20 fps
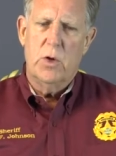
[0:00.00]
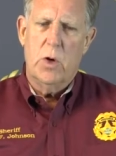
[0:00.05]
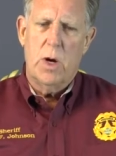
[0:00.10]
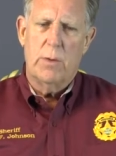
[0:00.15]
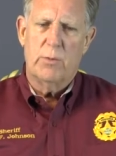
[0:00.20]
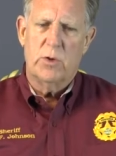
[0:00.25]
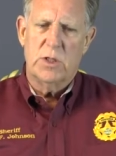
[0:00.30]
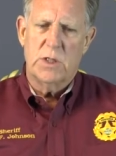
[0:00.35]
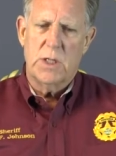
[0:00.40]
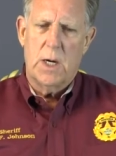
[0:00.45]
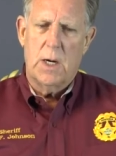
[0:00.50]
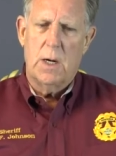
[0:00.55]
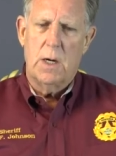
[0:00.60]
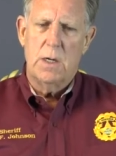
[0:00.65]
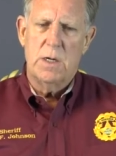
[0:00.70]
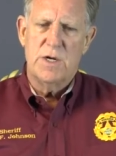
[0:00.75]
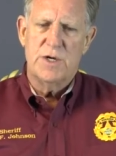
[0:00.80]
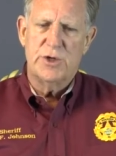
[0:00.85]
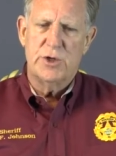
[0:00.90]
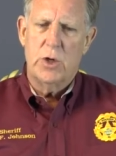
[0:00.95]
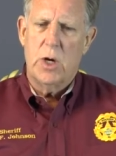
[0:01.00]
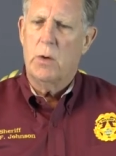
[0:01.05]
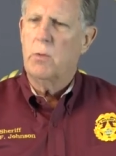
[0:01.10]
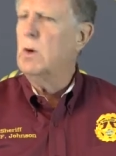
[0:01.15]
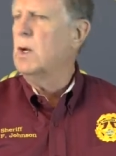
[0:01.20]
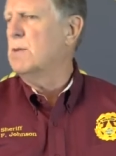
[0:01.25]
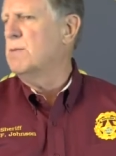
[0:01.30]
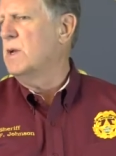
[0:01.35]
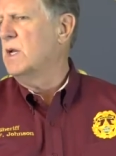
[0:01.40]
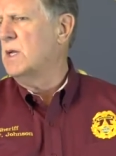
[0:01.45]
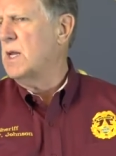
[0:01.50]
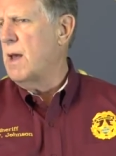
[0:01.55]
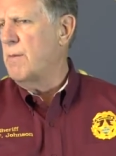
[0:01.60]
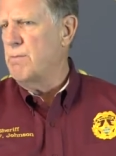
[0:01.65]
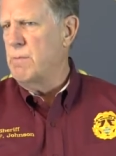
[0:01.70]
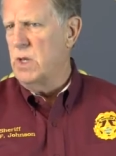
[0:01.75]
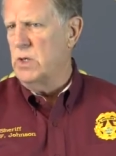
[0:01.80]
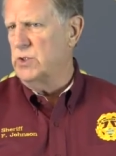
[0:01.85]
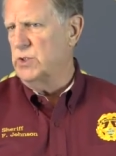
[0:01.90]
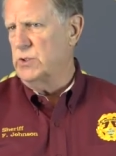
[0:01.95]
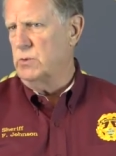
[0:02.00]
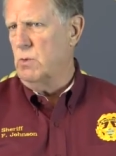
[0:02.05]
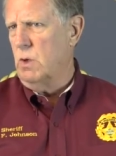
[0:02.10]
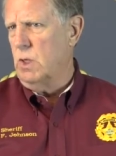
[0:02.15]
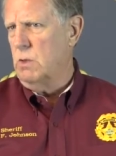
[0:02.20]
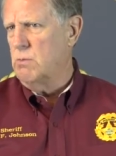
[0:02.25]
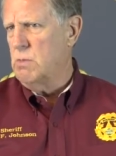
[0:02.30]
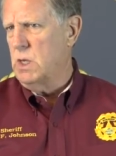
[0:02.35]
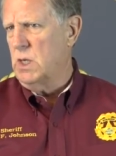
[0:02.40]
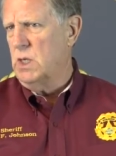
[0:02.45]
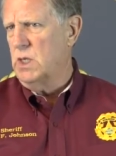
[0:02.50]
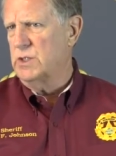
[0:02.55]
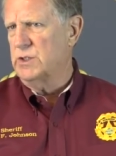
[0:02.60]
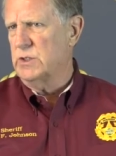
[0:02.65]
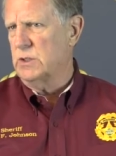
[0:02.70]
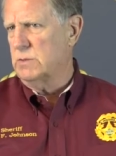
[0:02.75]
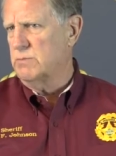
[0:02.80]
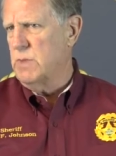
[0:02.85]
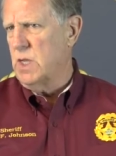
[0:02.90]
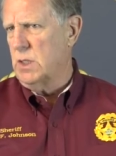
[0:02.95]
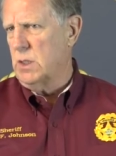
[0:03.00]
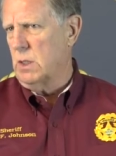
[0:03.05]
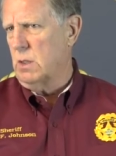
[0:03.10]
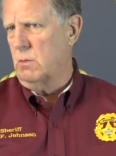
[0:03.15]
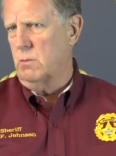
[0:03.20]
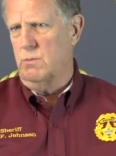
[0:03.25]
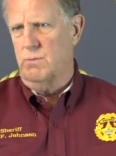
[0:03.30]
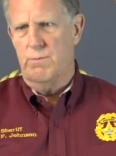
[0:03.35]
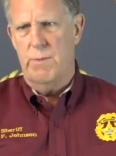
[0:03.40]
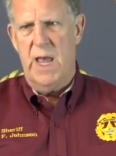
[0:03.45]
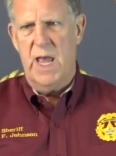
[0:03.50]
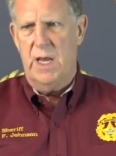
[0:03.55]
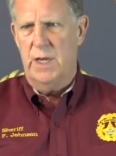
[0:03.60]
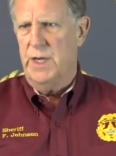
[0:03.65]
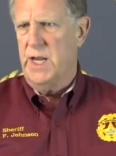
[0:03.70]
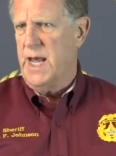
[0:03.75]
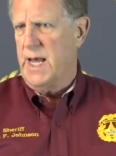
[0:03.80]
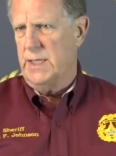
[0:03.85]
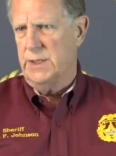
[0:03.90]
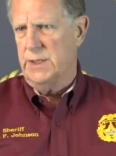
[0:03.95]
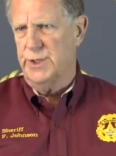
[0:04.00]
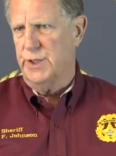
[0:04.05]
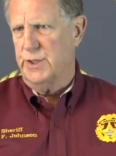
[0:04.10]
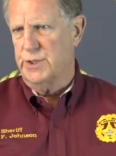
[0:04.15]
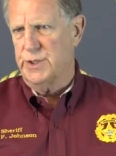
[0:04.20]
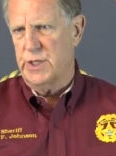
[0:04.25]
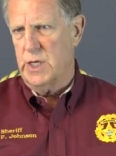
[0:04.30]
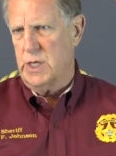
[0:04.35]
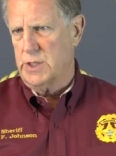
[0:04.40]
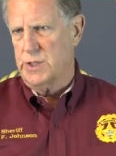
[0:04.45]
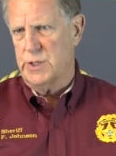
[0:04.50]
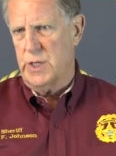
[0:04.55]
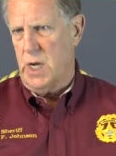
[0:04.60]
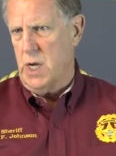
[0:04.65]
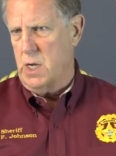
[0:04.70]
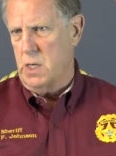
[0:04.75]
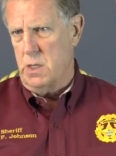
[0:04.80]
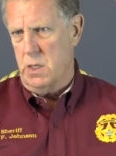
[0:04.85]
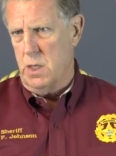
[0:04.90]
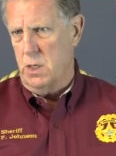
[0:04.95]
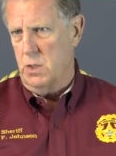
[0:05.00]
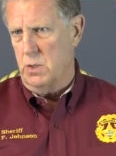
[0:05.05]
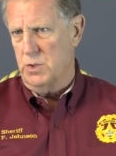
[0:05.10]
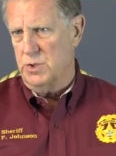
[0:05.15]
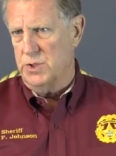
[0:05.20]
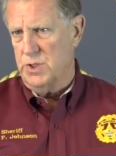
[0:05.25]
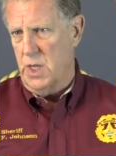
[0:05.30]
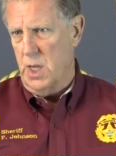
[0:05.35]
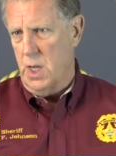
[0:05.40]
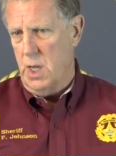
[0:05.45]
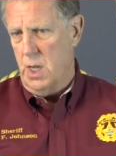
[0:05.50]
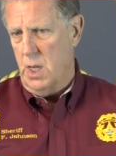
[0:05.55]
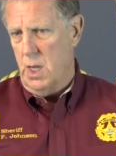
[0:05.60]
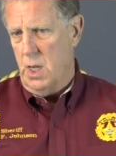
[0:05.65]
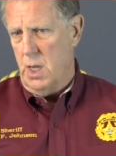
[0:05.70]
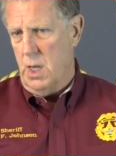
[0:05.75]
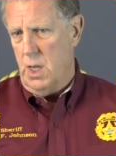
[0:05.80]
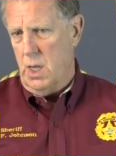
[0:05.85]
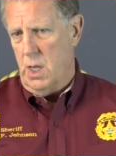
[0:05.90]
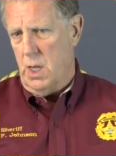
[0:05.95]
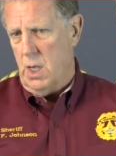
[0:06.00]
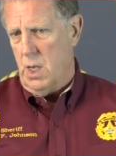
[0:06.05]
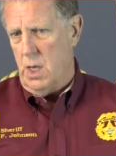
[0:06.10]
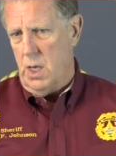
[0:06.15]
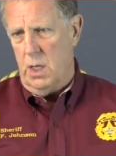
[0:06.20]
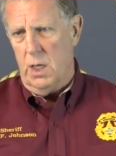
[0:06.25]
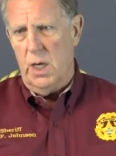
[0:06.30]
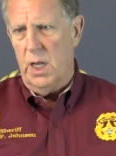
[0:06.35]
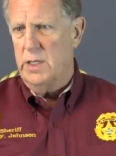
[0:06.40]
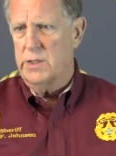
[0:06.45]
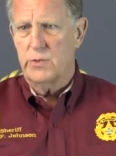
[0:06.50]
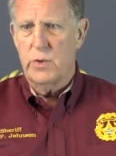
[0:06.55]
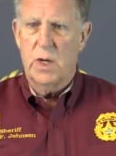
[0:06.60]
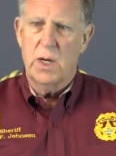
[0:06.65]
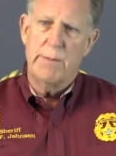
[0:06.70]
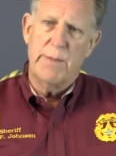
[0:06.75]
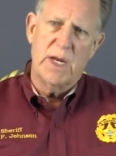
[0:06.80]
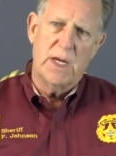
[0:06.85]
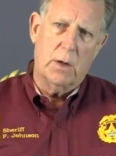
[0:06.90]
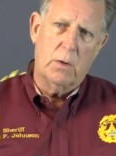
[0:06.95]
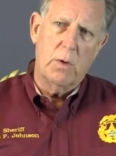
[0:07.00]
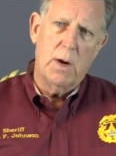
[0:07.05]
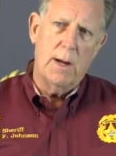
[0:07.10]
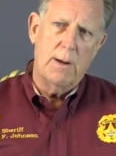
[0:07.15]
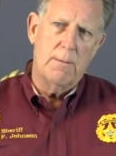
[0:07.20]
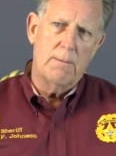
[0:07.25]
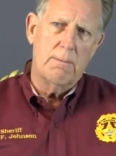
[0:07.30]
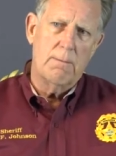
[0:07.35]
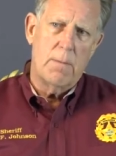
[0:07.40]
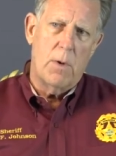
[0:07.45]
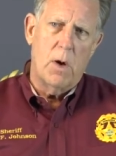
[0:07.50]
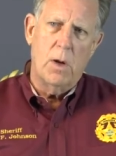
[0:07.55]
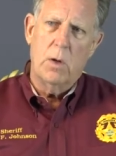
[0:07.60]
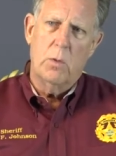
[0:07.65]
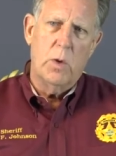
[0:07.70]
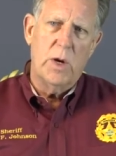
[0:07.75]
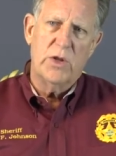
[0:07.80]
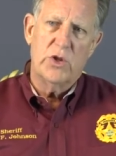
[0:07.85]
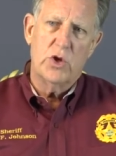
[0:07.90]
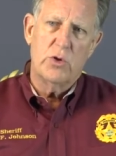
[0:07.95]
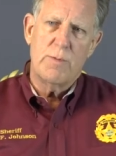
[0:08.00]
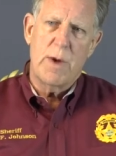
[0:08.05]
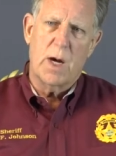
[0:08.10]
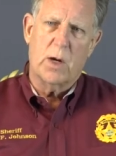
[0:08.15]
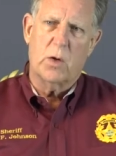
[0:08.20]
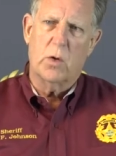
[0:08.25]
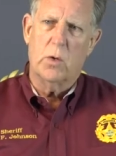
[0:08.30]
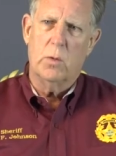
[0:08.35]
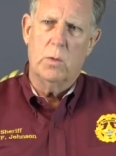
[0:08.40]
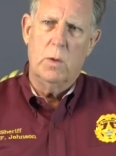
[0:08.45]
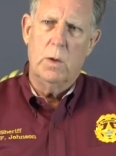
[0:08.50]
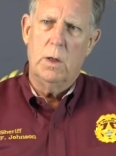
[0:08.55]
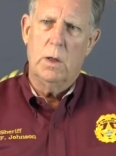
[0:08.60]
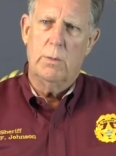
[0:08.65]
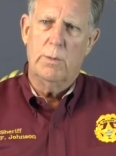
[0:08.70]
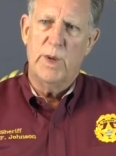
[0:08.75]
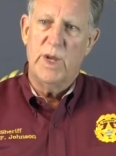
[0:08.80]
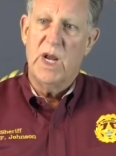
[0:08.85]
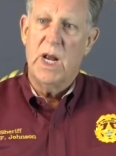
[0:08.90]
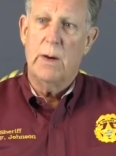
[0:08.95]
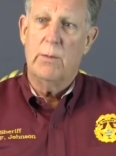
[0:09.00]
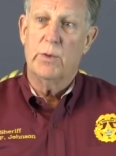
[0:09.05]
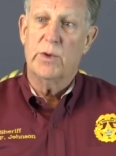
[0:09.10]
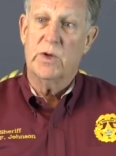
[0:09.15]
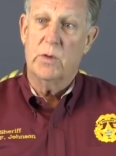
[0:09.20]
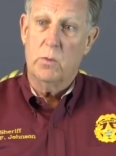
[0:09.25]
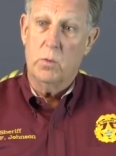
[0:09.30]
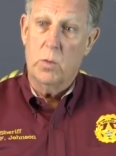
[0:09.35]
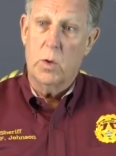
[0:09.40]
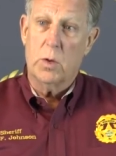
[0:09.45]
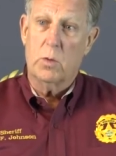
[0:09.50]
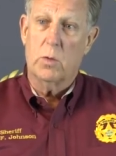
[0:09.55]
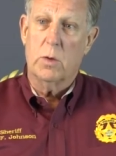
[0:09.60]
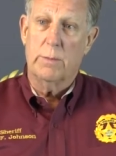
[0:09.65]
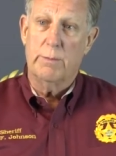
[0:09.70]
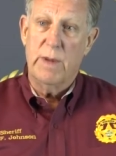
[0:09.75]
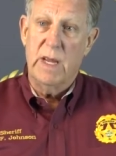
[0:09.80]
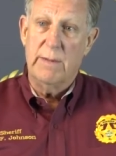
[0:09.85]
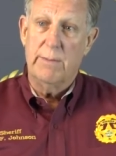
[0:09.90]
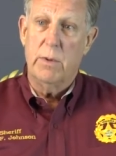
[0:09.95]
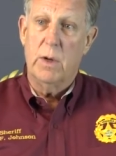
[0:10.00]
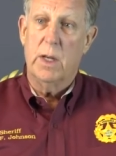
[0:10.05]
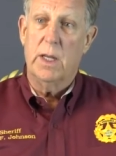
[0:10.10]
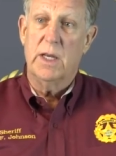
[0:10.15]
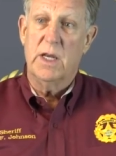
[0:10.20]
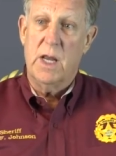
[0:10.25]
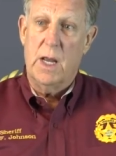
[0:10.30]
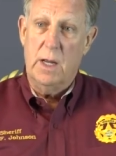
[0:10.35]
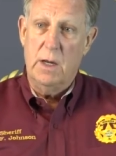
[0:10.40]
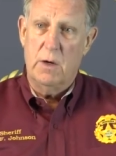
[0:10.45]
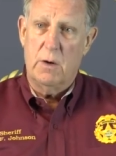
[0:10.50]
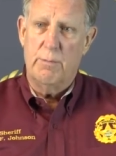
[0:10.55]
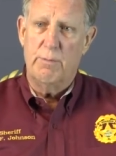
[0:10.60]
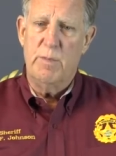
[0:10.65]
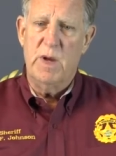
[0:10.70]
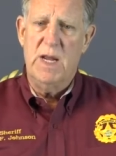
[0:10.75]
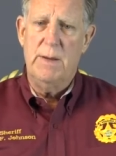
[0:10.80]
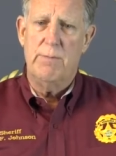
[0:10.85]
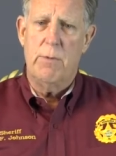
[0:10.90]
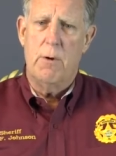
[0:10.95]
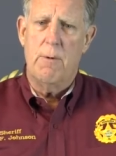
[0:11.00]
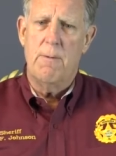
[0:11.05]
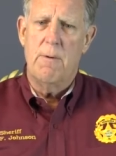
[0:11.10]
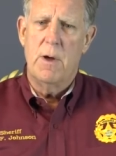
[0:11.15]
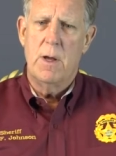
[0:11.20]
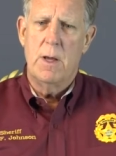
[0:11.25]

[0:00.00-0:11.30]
though I'm retired this year, I really meet that bittersweet, because it's been a fantastic 16 years. And it's really been a great, all the way through my career, being able to work with people and to help people